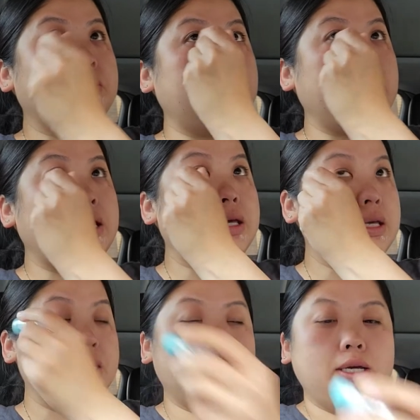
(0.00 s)
meeting.
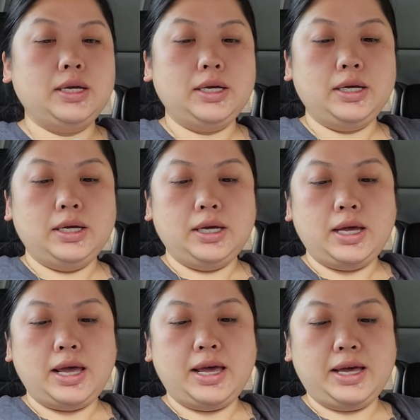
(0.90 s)

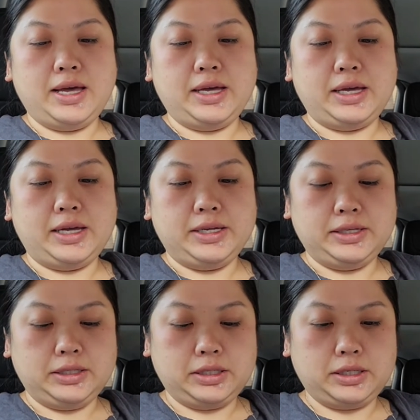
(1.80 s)

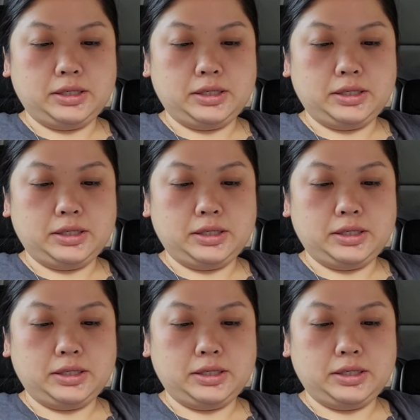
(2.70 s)
And